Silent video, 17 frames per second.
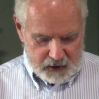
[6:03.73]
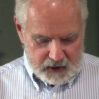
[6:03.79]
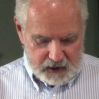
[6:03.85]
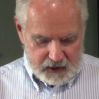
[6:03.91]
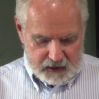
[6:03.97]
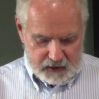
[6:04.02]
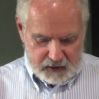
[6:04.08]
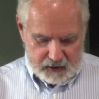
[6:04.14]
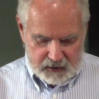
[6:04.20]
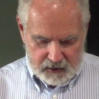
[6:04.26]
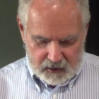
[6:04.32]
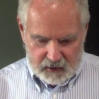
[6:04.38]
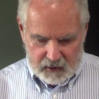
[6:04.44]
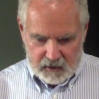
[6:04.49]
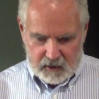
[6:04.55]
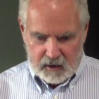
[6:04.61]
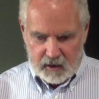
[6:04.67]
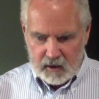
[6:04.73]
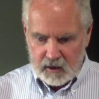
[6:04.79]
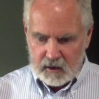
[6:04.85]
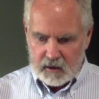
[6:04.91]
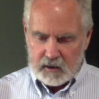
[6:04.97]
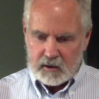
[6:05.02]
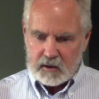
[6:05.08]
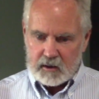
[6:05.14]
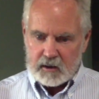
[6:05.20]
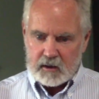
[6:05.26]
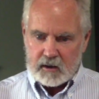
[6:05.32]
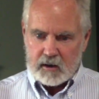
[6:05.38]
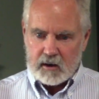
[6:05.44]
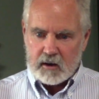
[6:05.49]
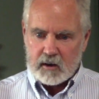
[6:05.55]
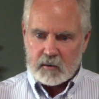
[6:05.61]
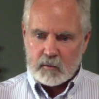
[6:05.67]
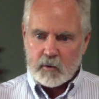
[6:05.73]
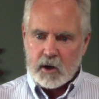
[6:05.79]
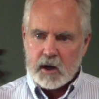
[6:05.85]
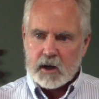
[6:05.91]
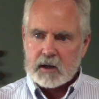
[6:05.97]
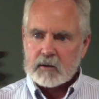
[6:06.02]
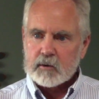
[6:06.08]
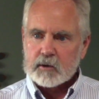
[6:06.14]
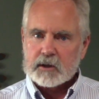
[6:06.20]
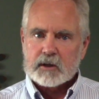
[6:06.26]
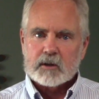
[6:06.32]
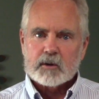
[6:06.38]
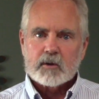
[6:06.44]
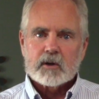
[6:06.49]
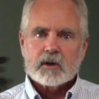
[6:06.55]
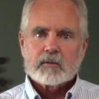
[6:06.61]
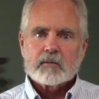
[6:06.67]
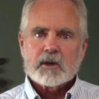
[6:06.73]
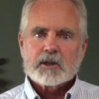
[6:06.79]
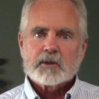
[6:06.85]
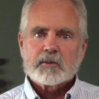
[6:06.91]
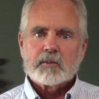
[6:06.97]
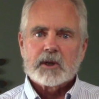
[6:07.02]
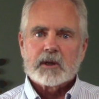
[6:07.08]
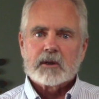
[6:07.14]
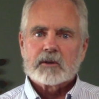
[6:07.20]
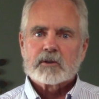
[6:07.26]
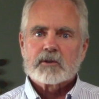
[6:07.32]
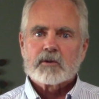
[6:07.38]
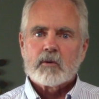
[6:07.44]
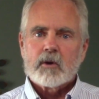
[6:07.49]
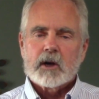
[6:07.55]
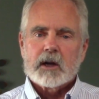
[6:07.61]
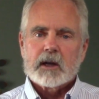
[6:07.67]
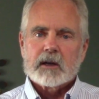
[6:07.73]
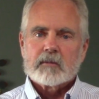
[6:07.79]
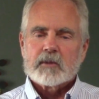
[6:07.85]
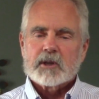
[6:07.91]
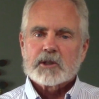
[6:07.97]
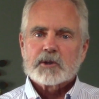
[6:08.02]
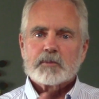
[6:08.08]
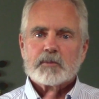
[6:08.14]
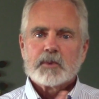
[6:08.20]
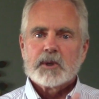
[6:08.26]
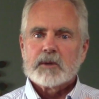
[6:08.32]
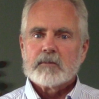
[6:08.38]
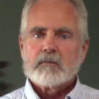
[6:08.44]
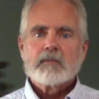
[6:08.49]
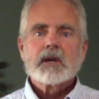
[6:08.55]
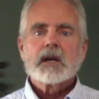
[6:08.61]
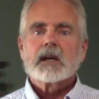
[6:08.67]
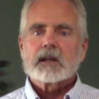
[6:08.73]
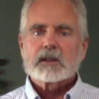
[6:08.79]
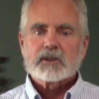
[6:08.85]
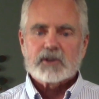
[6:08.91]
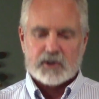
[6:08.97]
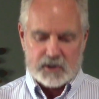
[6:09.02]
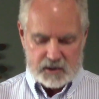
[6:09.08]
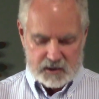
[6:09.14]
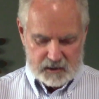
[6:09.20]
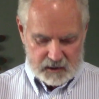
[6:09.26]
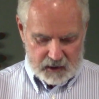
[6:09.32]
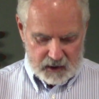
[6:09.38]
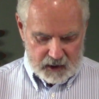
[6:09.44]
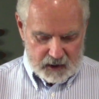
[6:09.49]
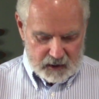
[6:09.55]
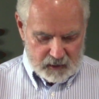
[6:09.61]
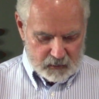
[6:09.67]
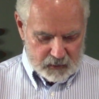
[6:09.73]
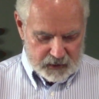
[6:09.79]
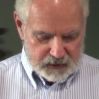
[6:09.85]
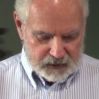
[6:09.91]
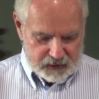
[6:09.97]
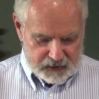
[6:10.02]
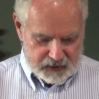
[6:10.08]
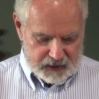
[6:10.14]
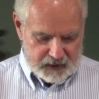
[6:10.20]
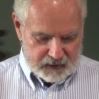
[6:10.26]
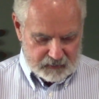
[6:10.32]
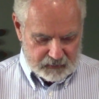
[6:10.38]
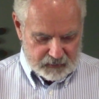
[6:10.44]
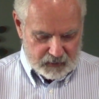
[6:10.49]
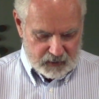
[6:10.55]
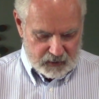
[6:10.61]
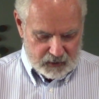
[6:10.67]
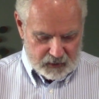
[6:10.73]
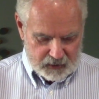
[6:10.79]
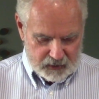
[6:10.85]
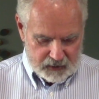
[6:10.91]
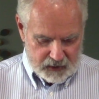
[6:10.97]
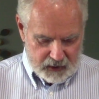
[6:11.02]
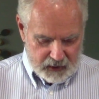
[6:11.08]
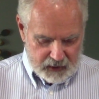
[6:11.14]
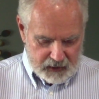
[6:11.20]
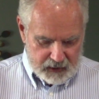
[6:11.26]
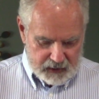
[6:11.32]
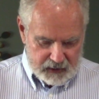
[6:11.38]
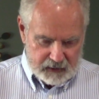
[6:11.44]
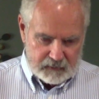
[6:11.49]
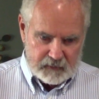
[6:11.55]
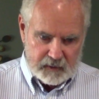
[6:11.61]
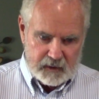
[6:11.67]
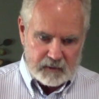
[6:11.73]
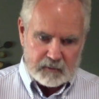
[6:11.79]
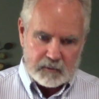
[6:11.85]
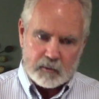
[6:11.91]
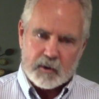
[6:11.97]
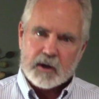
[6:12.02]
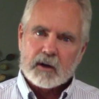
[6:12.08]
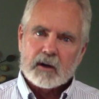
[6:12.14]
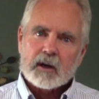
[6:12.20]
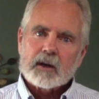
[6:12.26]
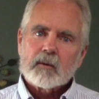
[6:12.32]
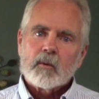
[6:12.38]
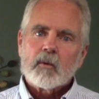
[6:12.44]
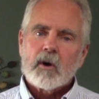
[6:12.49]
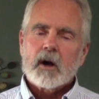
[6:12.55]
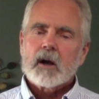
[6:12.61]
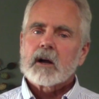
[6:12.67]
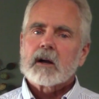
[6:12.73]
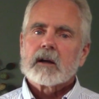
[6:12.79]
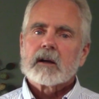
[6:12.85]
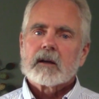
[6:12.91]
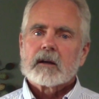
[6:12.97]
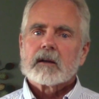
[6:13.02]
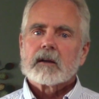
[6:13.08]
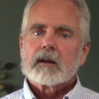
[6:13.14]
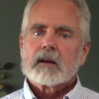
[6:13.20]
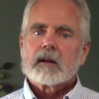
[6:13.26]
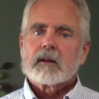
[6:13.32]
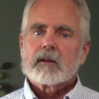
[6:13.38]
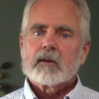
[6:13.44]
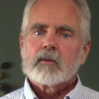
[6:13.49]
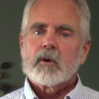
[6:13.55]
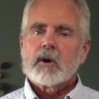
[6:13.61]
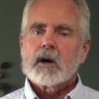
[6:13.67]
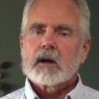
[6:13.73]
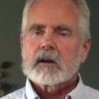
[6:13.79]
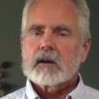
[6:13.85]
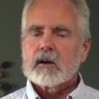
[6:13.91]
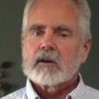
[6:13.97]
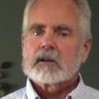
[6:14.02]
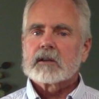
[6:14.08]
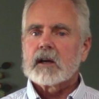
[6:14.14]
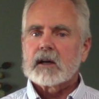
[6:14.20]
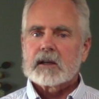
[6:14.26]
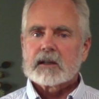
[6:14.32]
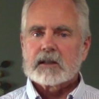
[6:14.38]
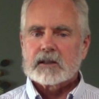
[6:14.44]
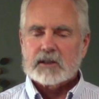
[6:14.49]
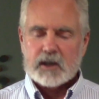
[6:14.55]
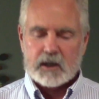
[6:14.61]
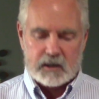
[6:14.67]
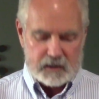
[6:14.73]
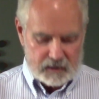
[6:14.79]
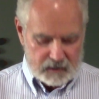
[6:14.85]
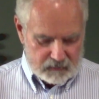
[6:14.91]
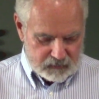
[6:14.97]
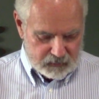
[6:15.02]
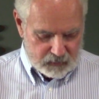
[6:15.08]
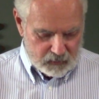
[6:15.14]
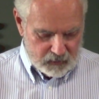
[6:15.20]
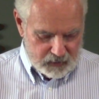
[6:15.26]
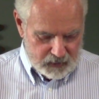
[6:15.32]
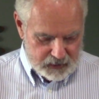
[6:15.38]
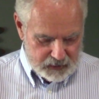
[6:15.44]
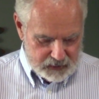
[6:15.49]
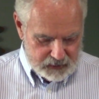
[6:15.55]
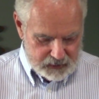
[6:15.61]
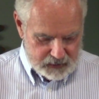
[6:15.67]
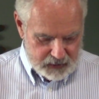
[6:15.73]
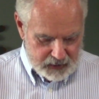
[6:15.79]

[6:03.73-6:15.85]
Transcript: Our walk with the Lord must be intertwined, must be mixed with a thankful heart if we're going to walk the walk all God intended for us.